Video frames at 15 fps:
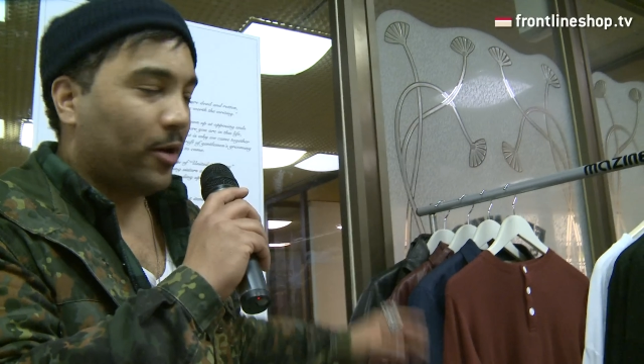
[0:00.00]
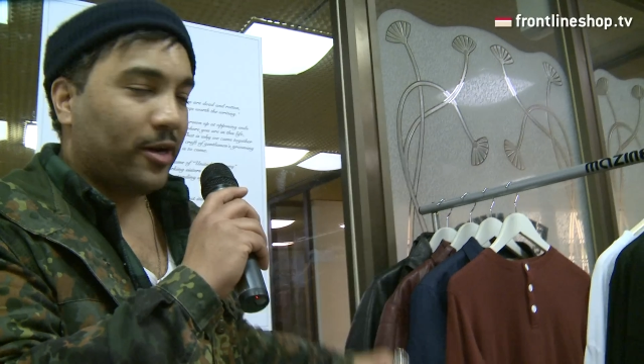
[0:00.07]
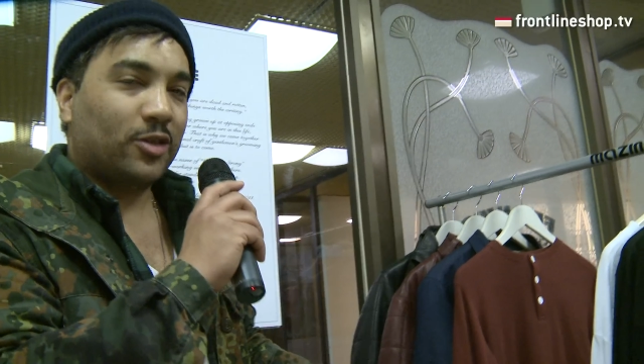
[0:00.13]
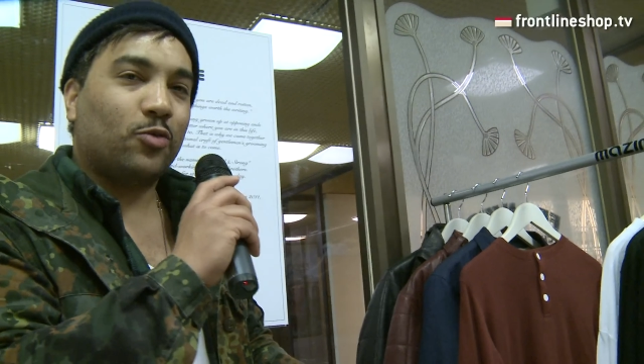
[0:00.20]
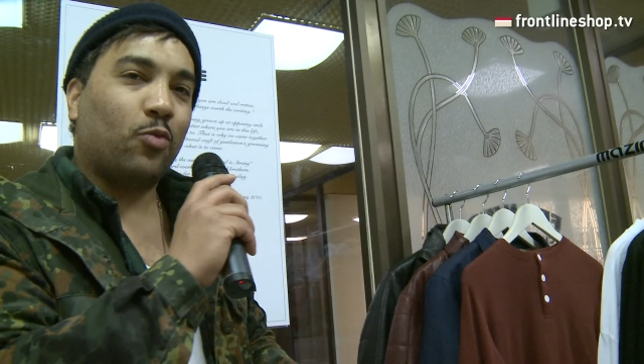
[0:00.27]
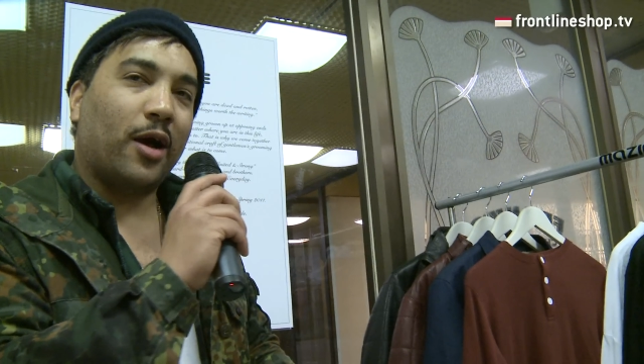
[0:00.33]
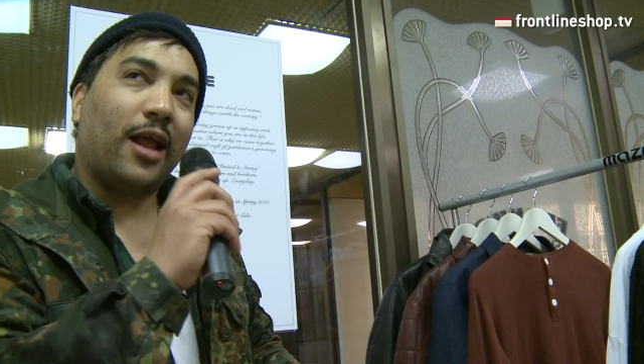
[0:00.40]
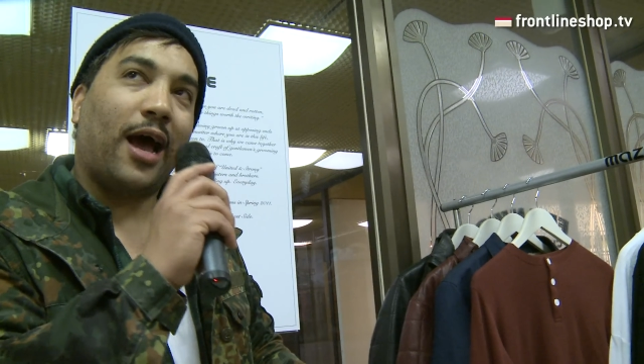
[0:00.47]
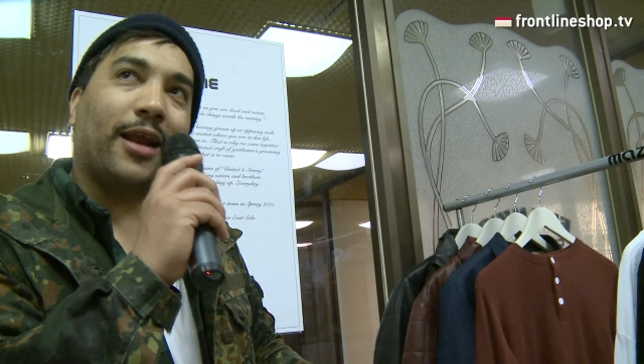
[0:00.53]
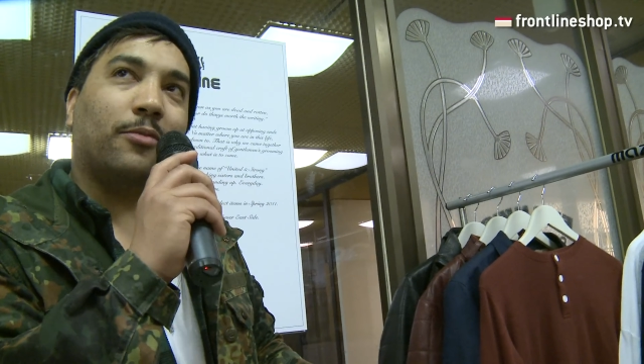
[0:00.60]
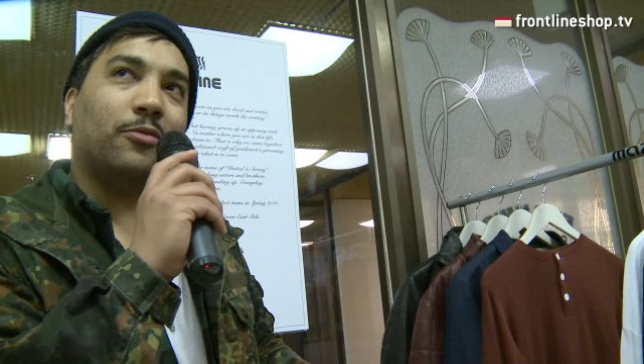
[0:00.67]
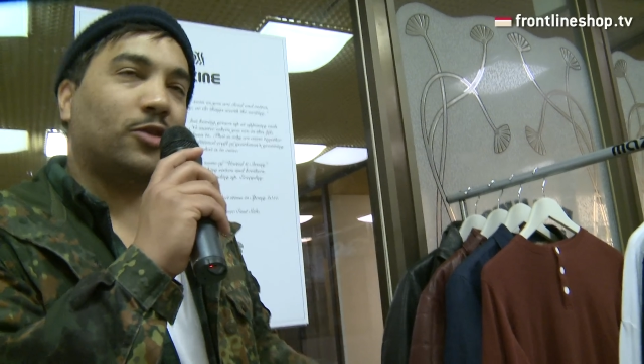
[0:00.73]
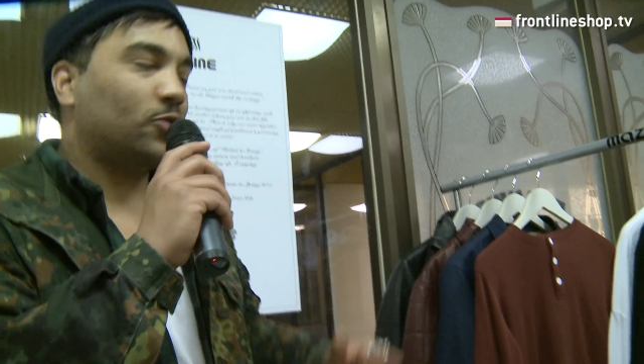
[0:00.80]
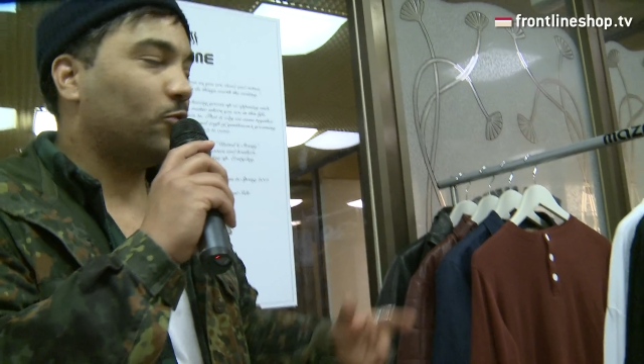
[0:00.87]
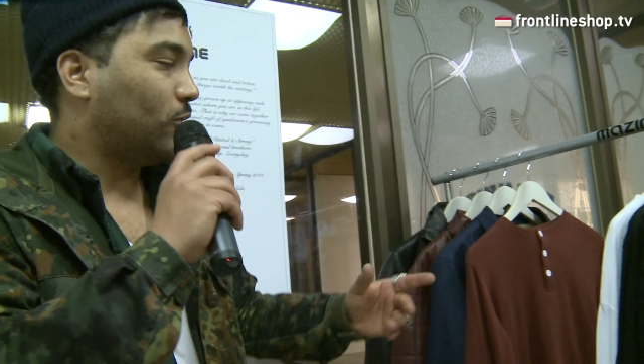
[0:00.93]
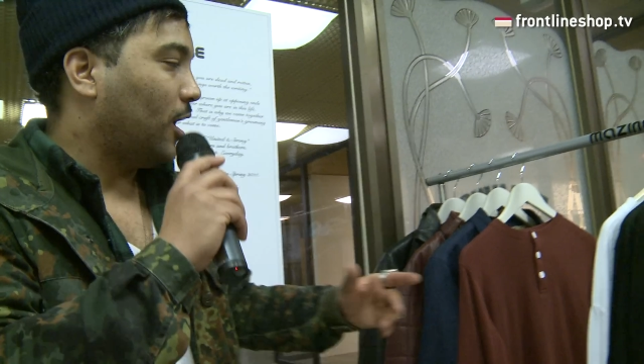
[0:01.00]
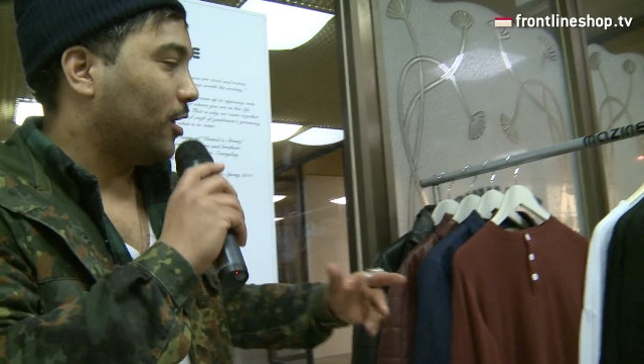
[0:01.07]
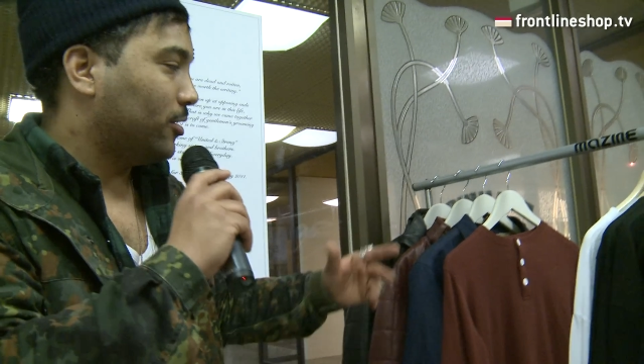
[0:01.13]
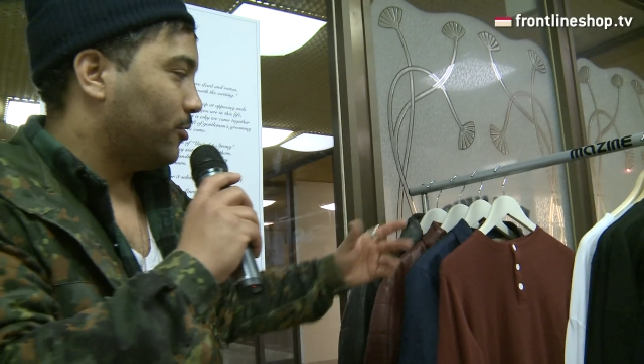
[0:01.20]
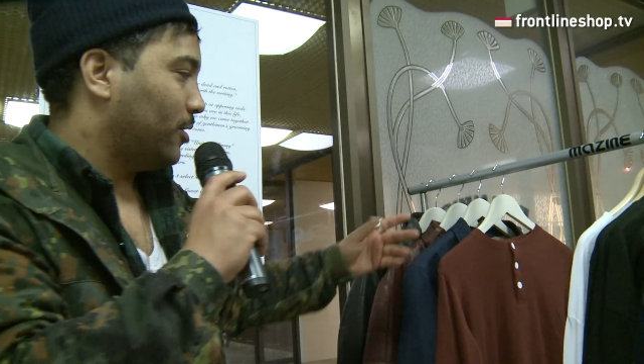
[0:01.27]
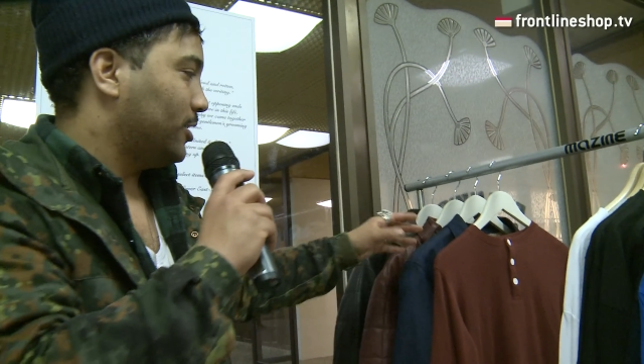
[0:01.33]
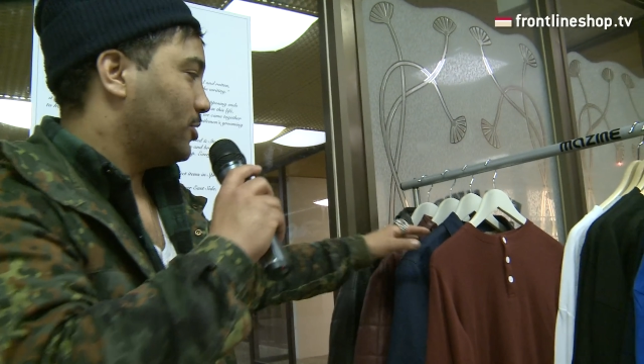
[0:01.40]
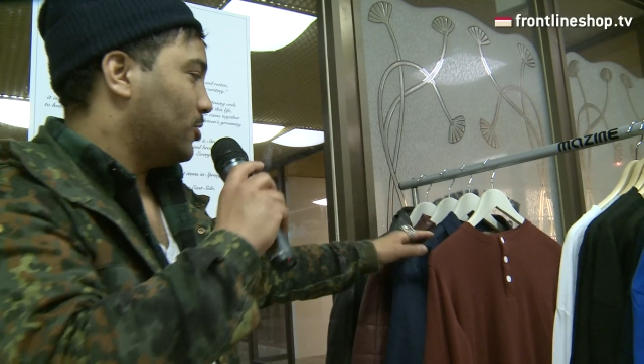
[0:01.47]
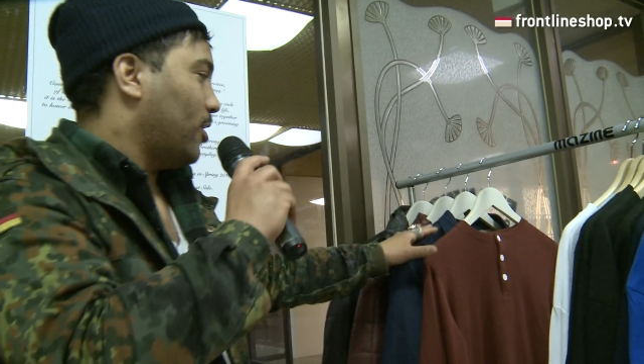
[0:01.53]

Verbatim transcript: but it's one item in two colorways,